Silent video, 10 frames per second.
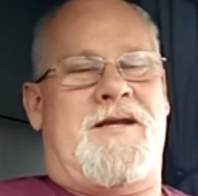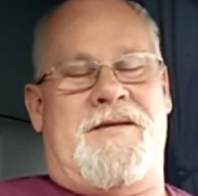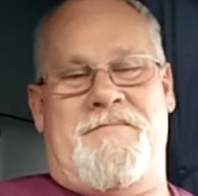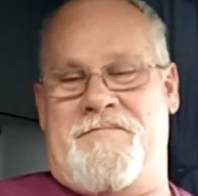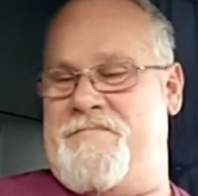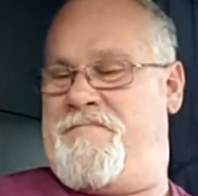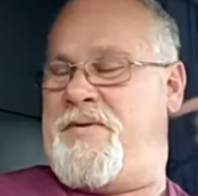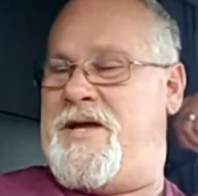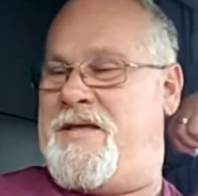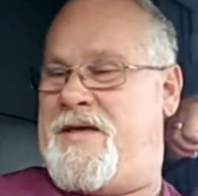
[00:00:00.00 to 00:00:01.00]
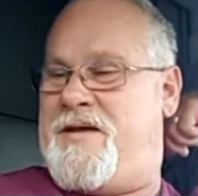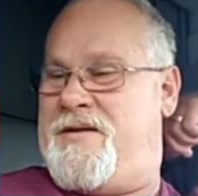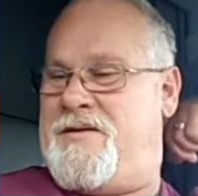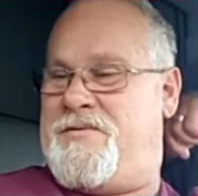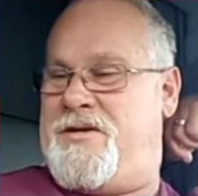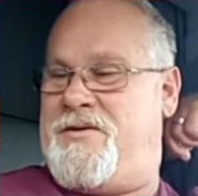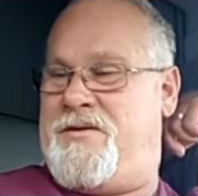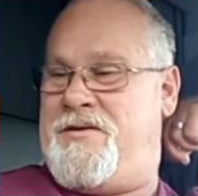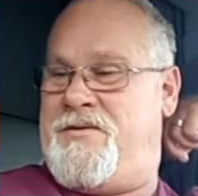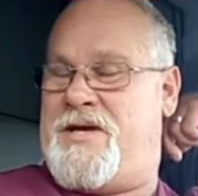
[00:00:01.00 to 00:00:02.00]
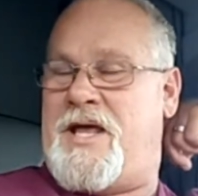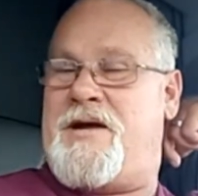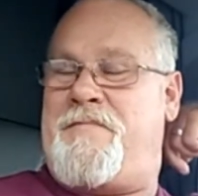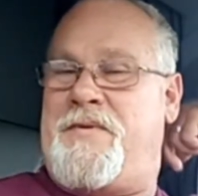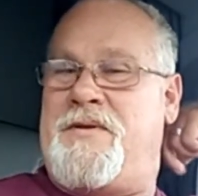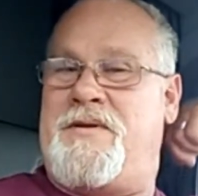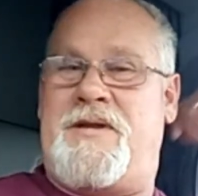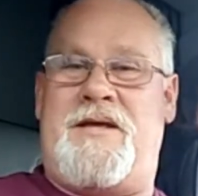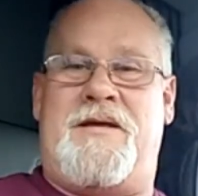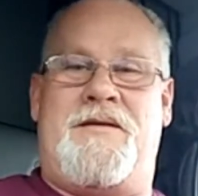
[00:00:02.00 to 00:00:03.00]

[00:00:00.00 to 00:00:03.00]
didn't play that. You got up and